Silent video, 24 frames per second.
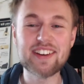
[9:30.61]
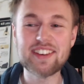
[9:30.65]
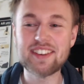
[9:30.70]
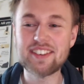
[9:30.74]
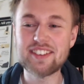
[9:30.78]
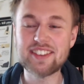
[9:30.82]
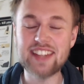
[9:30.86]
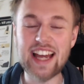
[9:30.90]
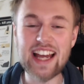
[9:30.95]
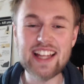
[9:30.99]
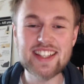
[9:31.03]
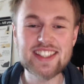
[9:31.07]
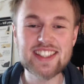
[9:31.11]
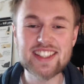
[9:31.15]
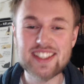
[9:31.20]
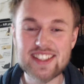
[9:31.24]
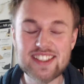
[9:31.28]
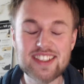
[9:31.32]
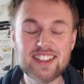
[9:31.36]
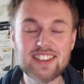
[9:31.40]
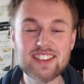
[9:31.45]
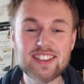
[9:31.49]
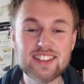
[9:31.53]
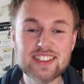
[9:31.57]
that's
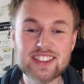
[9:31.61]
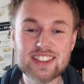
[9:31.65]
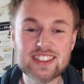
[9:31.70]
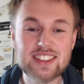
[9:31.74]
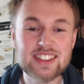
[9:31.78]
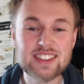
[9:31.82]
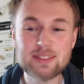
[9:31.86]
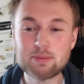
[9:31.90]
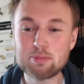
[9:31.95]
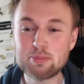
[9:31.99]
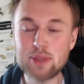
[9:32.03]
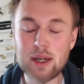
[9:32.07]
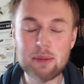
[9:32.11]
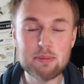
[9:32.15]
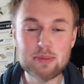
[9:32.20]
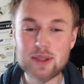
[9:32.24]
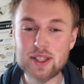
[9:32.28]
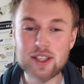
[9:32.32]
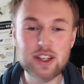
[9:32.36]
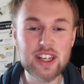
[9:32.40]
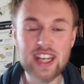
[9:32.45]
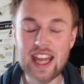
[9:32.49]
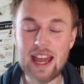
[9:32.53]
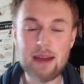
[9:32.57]
probably
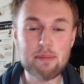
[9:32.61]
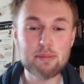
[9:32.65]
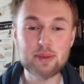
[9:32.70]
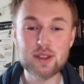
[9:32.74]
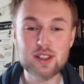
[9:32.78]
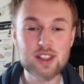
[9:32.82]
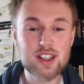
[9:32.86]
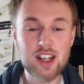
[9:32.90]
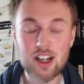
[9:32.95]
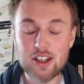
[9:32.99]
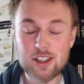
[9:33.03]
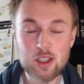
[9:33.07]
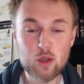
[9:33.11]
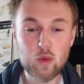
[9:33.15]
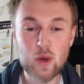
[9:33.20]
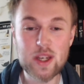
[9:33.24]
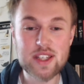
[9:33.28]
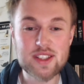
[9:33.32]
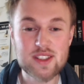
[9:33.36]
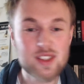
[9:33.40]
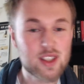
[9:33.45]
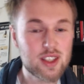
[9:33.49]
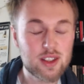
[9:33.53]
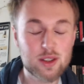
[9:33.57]
gonna happen to Kanye
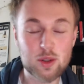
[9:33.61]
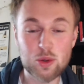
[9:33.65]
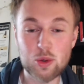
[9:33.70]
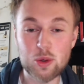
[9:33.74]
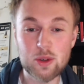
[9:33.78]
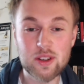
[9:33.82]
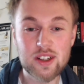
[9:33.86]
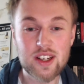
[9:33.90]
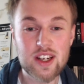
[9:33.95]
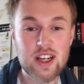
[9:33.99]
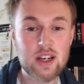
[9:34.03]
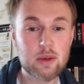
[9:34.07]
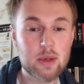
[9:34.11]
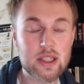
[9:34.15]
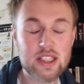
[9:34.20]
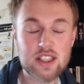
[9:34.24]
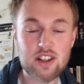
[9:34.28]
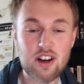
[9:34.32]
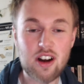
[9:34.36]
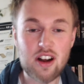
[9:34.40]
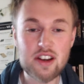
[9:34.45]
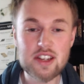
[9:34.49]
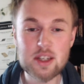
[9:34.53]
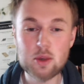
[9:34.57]
West too. When
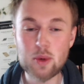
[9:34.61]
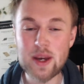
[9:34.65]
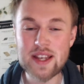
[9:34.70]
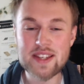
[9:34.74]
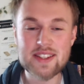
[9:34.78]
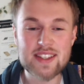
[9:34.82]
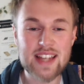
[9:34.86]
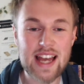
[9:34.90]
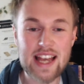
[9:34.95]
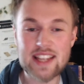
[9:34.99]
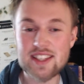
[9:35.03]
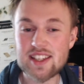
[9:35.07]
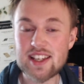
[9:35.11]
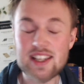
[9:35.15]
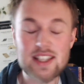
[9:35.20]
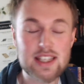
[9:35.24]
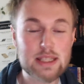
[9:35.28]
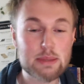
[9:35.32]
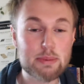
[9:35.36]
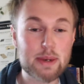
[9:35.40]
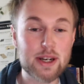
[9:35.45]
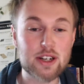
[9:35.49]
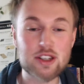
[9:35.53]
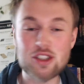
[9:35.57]
Kanye West has his
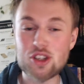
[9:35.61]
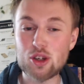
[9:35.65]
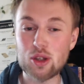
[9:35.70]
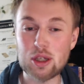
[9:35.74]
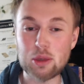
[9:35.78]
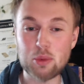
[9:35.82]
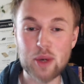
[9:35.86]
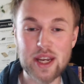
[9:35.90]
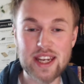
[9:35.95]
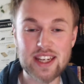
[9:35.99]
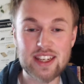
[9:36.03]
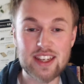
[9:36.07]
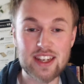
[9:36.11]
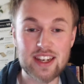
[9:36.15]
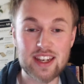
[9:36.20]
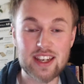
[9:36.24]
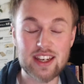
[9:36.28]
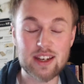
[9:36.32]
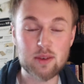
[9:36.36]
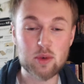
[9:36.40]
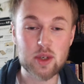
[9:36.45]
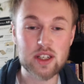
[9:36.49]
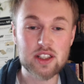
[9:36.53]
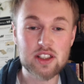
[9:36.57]
spiritual
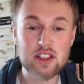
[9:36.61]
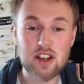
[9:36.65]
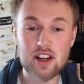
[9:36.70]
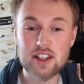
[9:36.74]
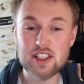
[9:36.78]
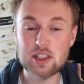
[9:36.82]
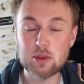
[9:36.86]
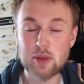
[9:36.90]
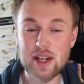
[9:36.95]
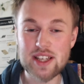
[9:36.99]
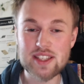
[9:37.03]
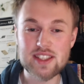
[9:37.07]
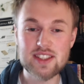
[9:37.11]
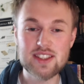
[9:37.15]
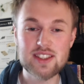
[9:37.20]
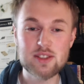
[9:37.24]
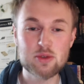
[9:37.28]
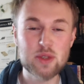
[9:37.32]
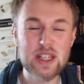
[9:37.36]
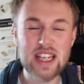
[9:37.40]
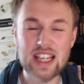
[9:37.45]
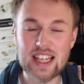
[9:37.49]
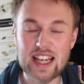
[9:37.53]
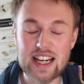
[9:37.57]
awakening, when Kanye West
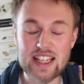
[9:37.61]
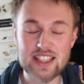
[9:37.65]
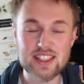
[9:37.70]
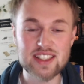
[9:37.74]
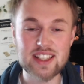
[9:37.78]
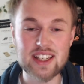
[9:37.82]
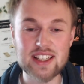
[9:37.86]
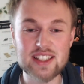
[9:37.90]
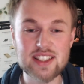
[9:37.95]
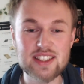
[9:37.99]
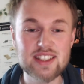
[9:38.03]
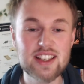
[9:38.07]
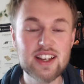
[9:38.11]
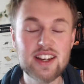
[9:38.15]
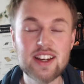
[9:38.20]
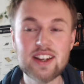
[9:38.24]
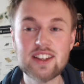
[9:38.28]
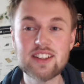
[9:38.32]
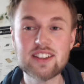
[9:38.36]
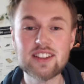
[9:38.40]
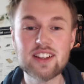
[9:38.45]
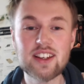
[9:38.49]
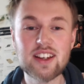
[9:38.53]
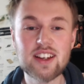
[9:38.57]
realizes
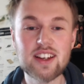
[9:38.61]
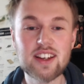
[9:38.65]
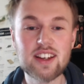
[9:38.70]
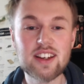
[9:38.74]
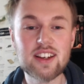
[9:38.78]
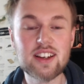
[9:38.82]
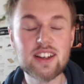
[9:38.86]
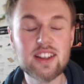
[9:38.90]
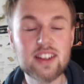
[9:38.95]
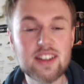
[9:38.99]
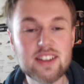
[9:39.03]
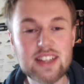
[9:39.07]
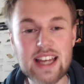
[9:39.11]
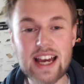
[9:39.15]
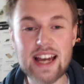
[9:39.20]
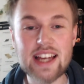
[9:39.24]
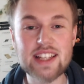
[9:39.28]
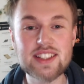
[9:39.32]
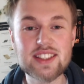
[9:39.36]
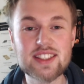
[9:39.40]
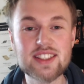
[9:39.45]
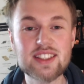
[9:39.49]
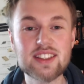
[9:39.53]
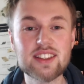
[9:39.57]

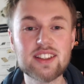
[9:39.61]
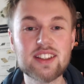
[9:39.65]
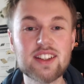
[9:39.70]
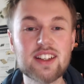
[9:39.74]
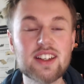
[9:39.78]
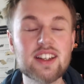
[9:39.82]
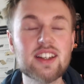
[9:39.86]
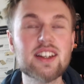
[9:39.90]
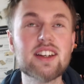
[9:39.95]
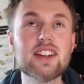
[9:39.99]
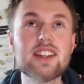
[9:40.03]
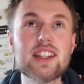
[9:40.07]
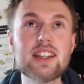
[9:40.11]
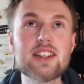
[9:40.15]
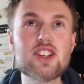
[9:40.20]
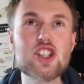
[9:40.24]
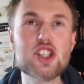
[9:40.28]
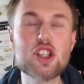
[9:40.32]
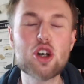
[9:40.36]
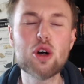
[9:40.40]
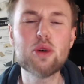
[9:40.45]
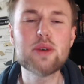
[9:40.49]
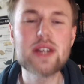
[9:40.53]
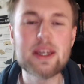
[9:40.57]
that the
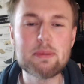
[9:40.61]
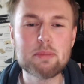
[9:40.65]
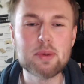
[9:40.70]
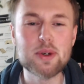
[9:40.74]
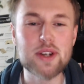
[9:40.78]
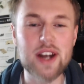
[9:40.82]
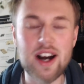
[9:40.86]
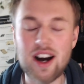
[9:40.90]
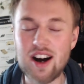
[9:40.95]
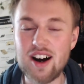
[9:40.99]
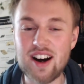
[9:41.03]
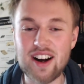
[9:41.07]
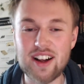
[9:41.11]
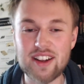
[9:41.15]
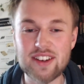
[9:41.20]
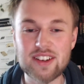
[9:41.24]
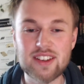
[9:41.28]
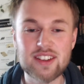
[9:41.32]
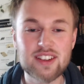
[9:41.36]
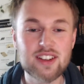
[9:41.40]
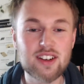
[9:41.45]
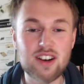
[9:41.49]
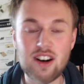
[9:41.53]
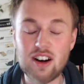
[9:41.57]
show he put on
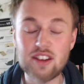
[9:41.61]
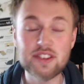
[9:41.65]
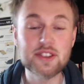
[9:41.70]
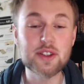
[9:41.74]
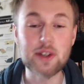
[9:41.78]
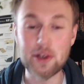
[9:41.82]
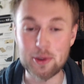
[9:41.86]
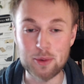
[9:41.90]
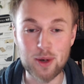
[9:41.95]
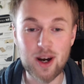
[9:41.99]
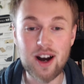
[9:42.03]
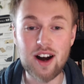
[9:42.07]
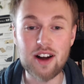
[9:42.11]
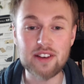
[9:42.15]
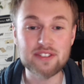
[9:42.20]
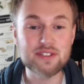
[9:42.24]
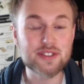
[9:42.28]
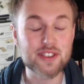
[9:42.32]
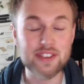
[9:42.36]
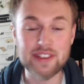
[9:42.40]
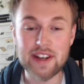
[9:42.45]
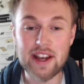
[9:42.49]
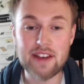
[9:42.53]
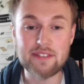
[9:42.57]
can't go on
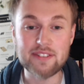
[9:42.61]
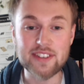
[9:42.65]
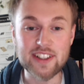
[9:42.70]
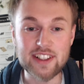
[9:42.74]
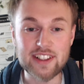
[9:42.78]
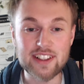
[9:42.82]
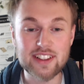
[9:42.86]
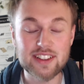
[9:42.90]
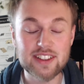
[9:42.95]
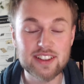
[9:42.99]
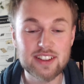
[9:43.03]
forever.